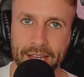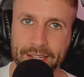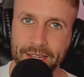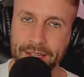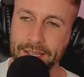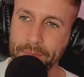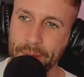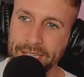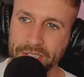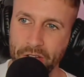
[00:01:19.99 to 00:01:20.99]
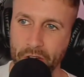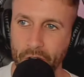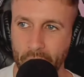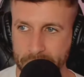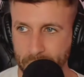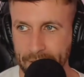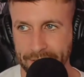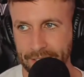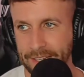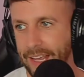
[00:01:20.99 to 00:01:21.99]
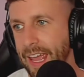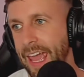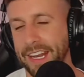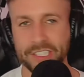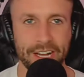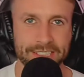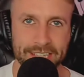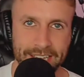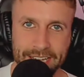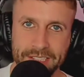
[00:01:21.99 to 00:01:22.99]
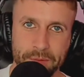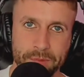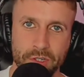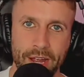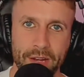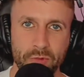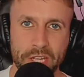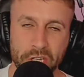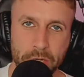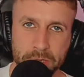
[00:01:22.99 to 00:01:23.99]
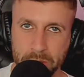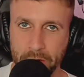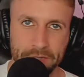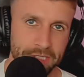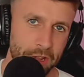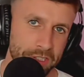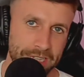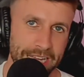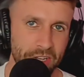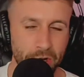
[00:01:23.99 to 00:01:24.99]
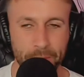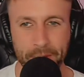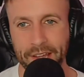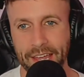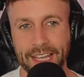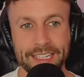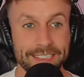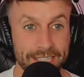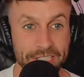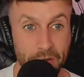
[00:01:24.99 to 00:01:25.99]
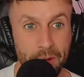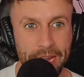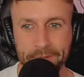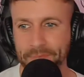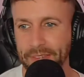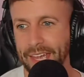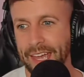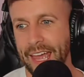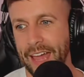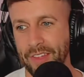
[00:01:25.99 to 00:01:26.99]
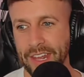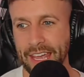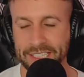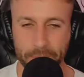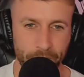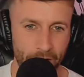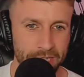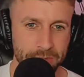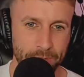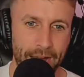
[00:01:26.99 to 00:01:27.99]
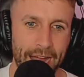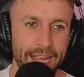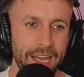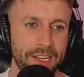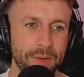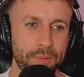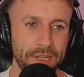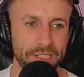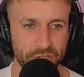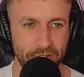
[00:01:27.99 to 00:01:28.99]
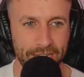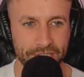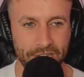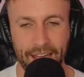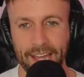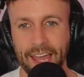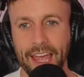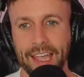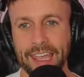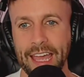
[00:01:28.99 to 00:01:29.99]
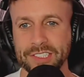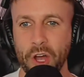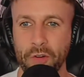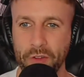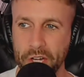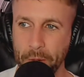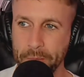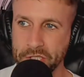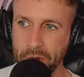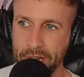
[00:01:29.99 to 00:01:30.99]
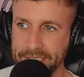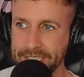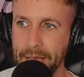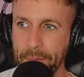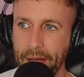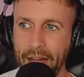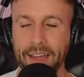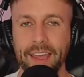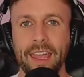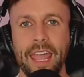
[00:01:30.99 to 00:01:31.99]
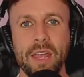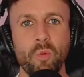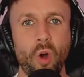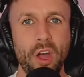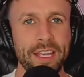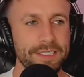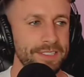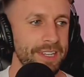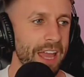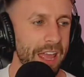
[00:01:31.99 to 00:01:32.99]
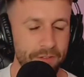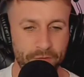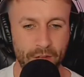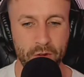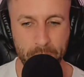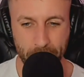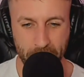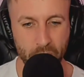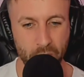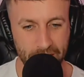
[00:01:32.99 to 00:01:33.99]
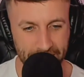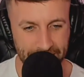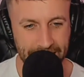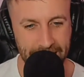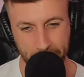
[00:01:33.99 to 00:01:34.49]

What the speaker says: He bets a lot on horse racing. Any chance he can to try and recoup some of his lost income, he's doing it. And then he gets approached by a complete stranger and gets offered an opportunity to take part in what is a very peculiar game.